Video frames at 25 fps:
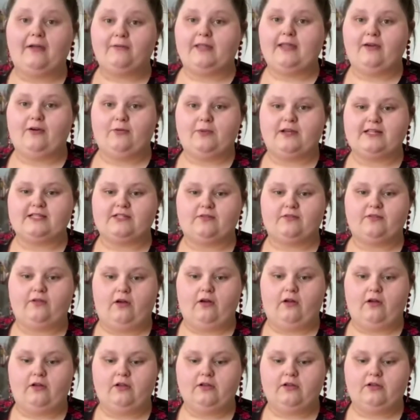really hope you guys don't
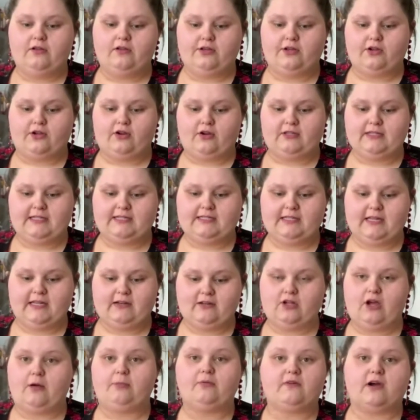fall. You're currently sitting
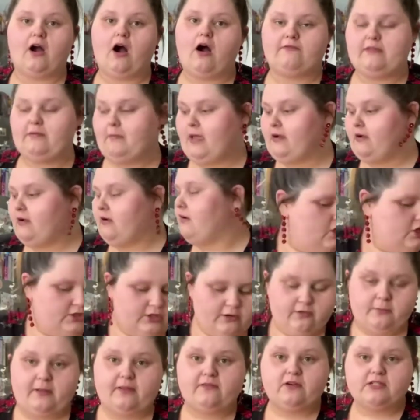on top of a coffee maker.
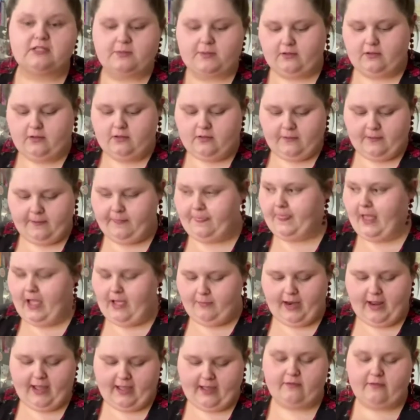So for my first meal,
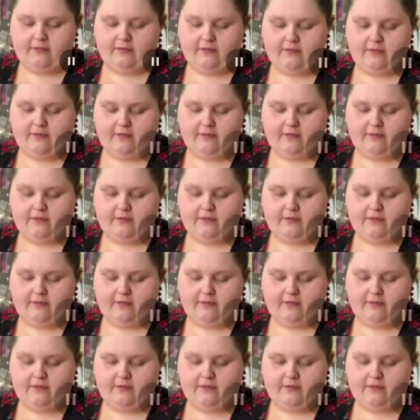I'm gonna have.